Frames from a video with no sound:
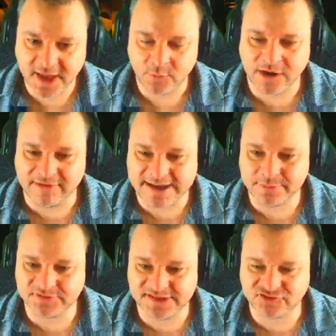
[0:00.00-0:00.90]
We're
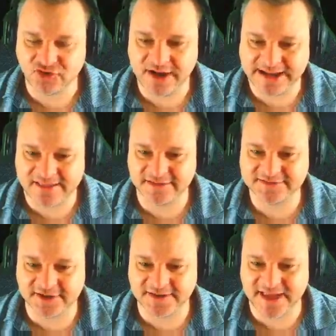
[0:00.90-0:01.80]
able to try and get the
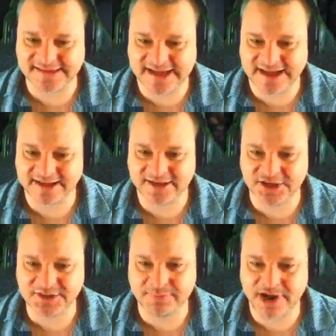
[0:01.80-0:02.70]
side of that tank.
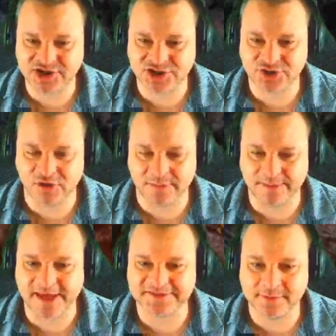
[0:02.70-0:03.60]
Gun depression, not the
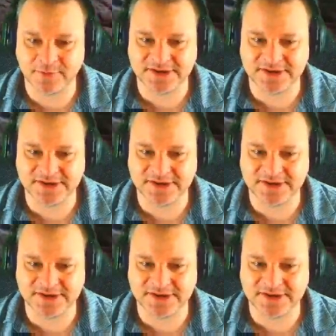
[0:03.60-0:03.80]
best, but